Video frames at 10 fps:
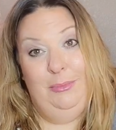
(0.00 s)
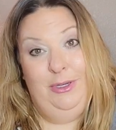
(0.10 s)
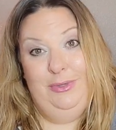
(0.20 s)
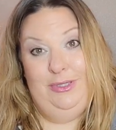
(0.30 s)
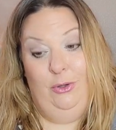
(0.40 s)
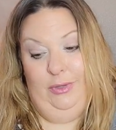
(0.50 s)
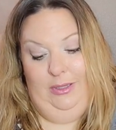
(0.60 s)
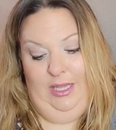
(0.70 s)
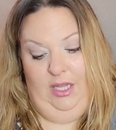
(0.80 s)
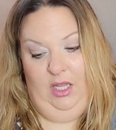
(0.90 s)
But it was
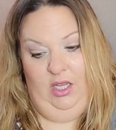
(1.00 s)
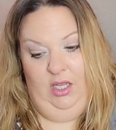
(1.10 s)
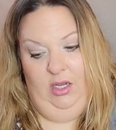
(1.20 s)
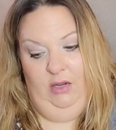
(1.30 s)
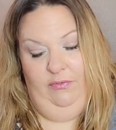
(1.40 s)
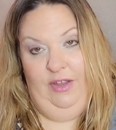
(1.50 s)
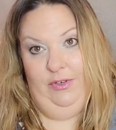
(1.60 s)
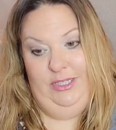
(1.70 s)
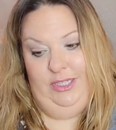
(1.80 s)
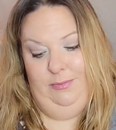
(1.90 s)
only like $5
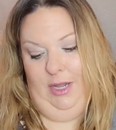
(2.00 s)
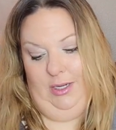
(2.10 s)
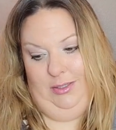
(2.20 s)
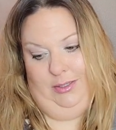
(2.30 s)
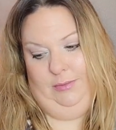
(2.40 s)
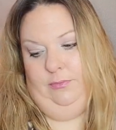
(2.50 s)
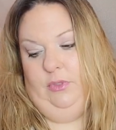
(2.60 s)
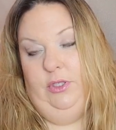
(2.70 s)
or $6,